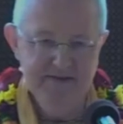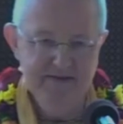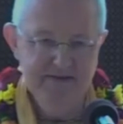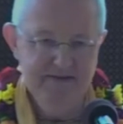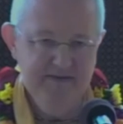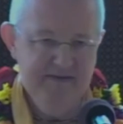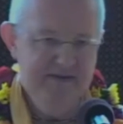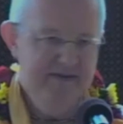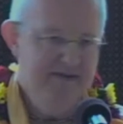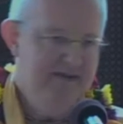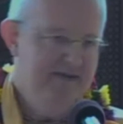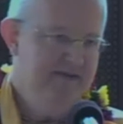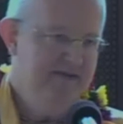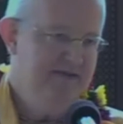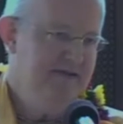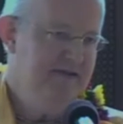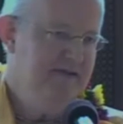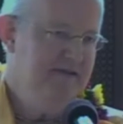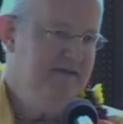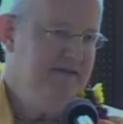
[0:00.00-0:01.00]
He's
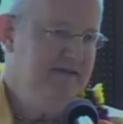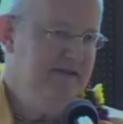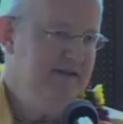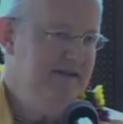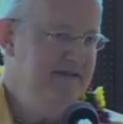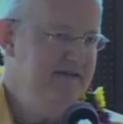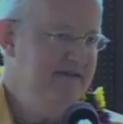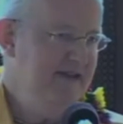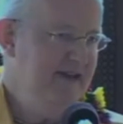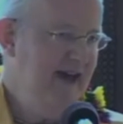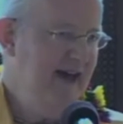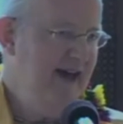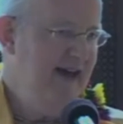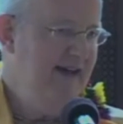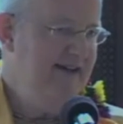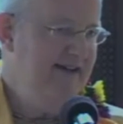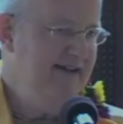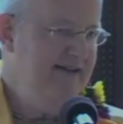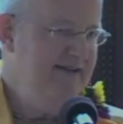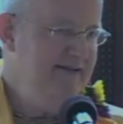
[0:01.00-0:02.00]
this and he's that and
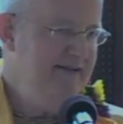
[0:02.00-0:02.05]
he's the